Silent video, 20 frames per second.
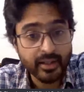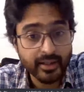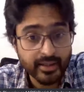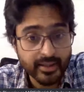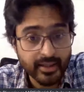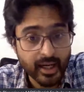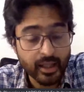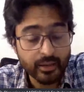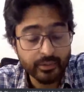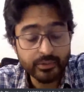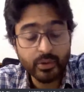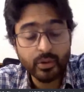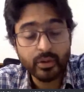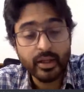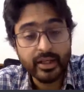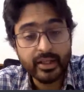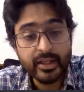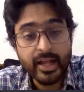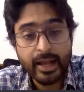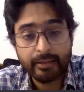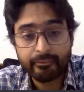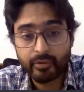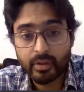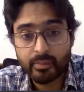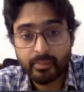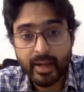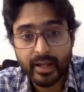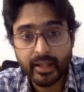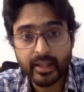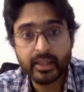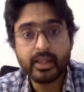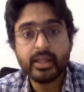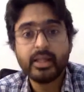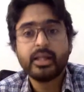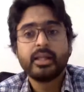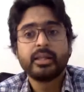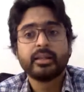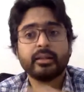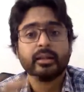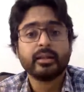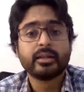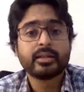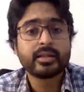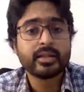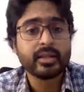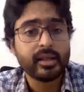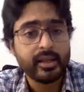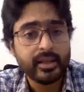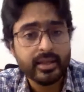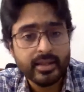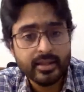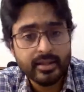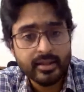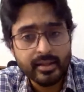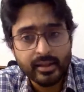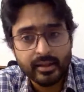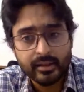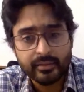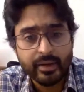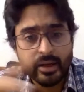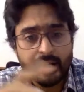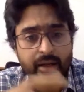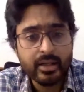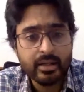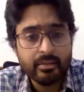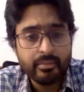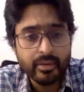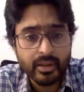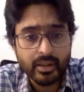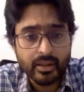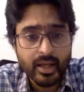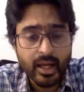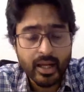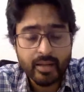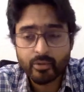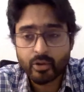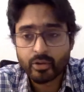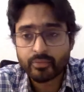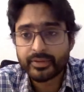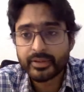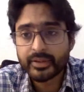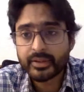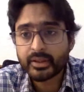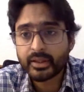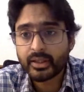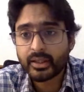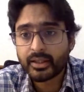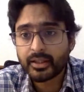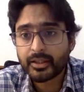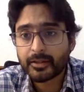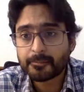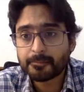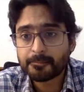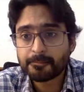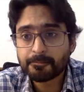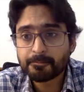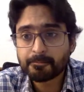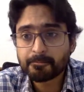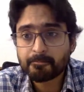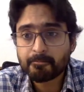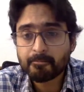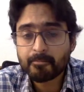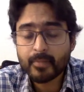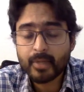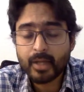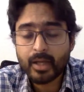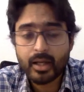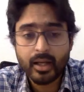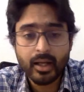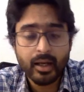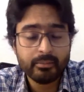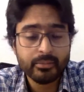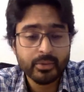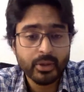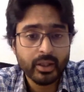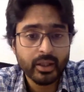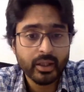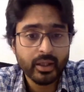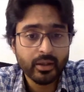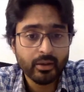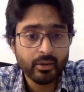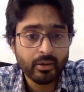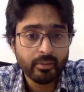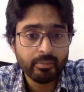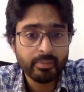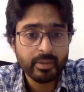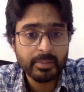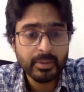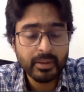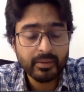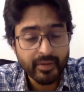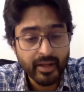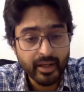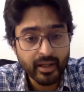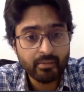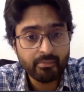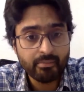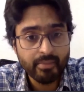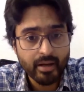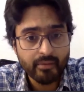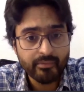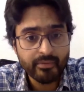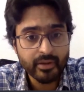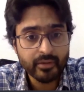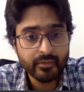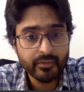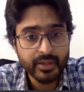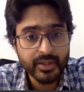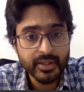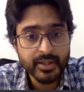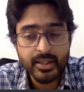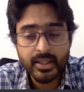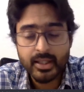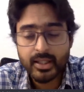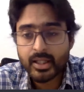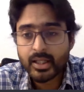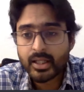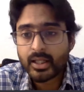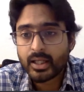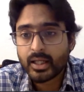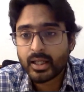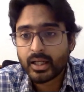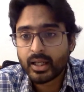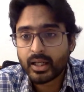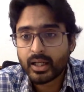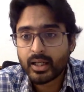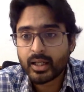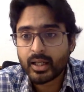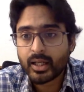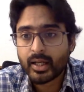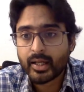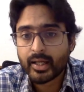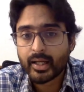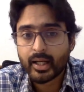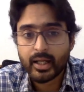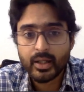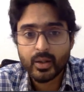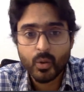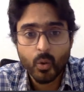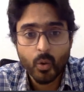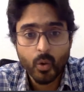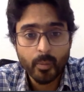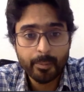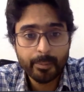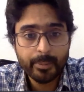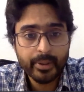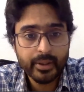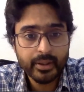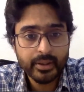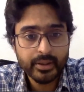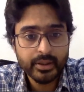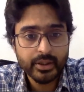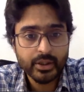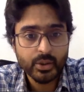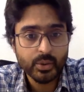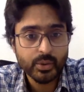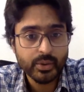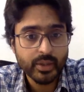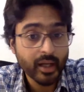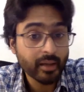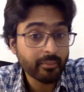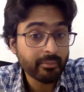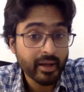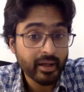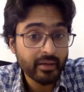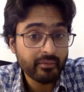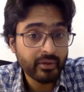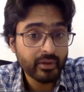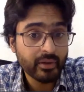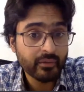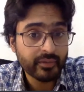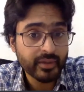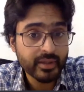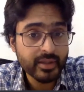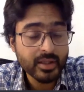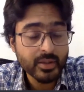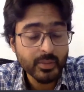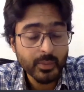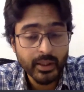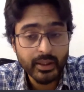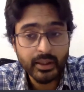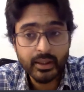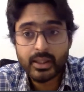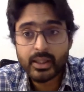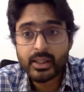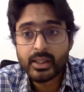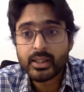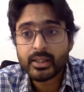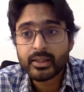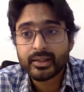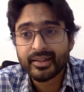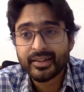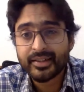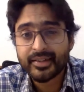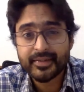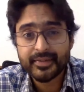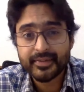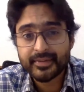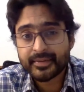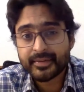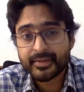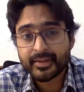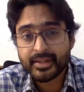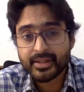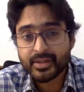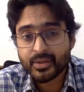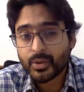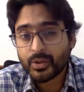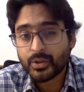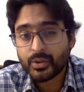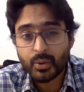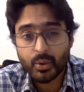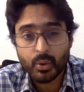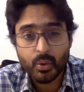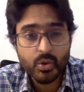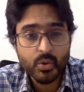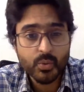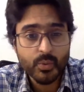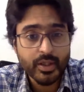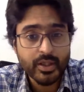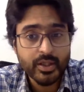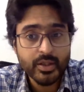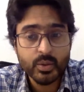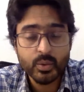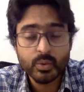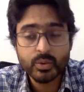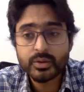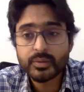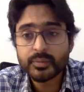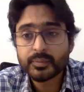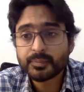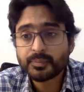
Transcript: discount on any annual pack. This is a very limited time offer. Alhamdulillah, a lot of people have taken benefit of this, and I hope you take benefit of this as well. This is going to close very soon.